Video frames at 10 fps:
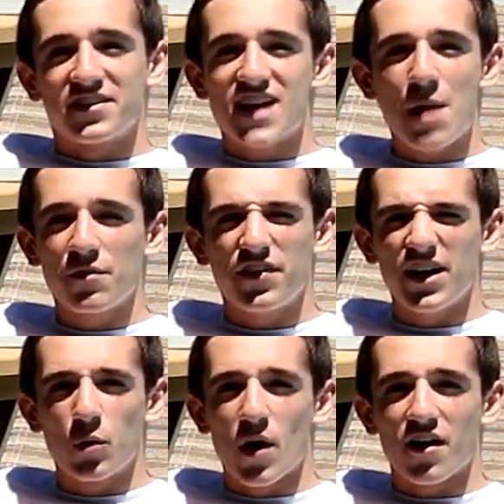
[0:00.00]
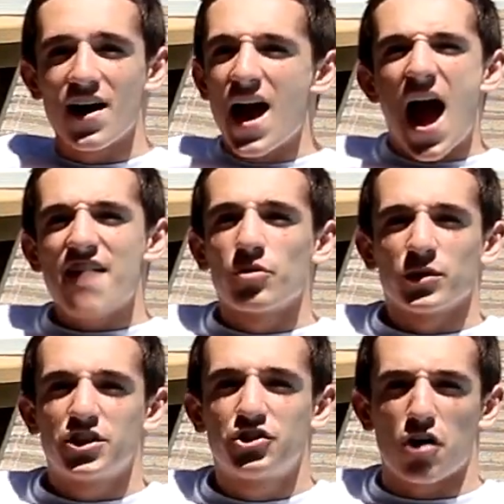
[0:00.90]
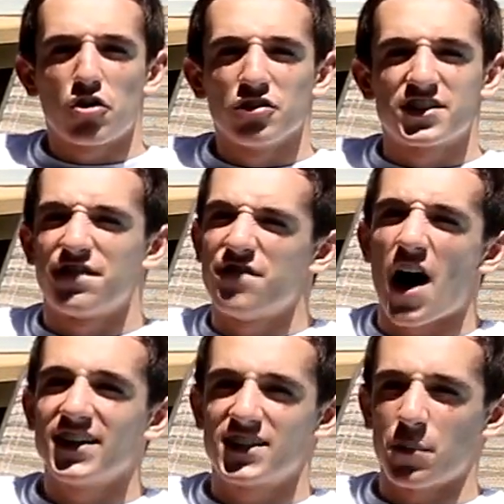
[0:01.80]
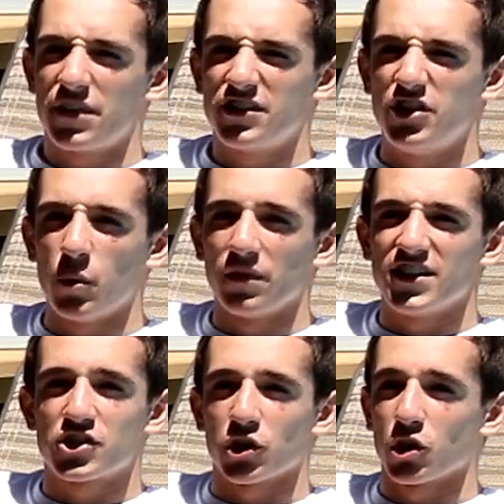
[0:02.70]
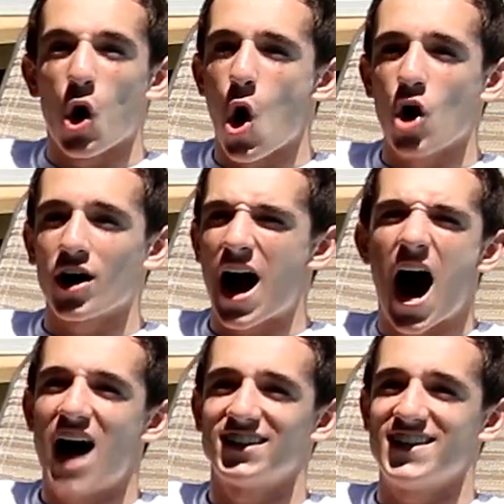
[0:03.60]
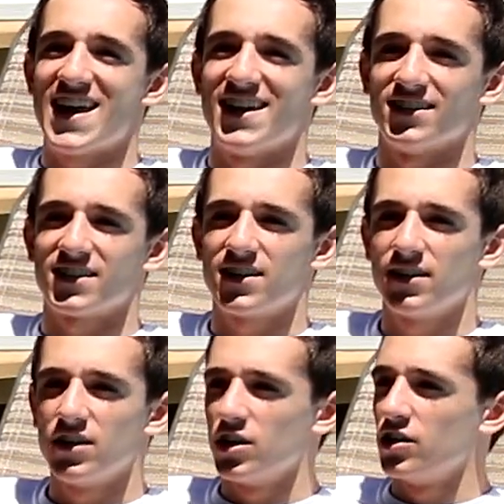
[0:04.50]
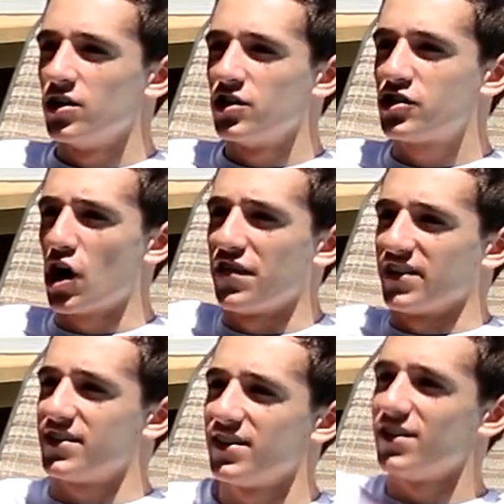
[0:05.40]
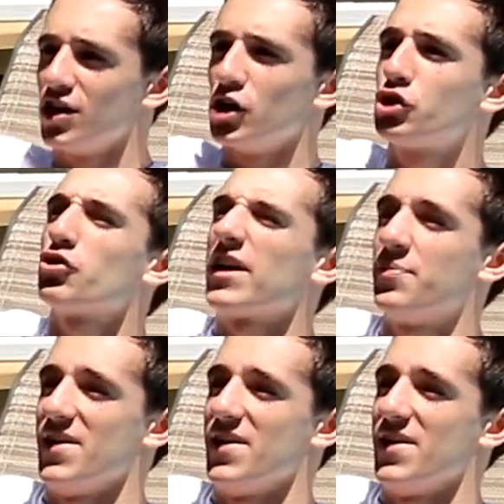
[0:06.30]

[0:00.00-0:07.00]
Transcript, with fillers: The time of the year where everyone struggles to find something to do on these long, hot days. Servant, drink